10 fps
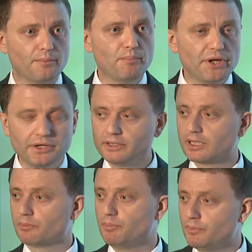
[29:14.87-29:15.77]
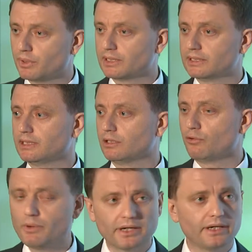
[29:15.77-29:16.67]
Meaning that people understand
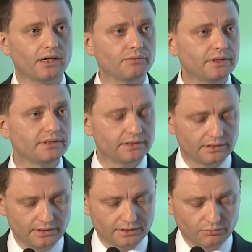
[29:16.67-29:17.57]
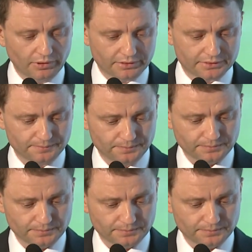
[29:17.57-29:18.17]
quickly how this works.